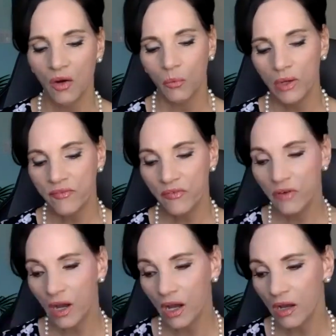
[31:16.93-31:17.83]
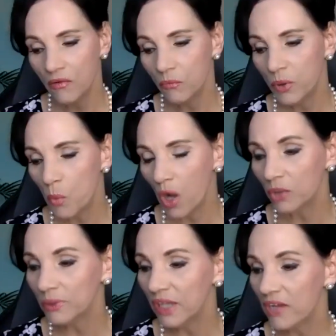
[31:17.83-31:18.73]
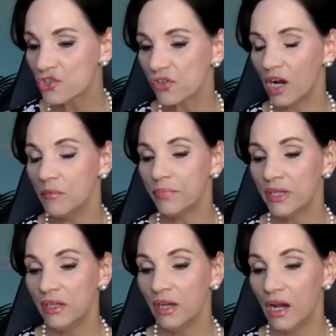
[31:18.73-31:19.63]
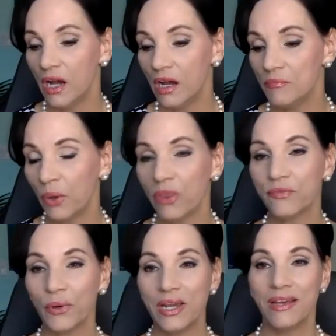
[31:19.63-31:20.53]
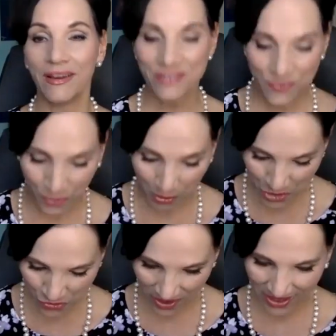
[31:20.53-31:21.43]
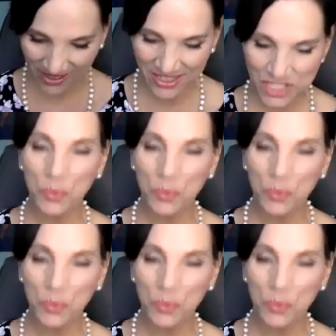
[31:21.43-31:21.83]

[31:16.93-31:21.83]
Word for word: We've, uh, we want to elect Trump, uh, both avoid former drug addicts.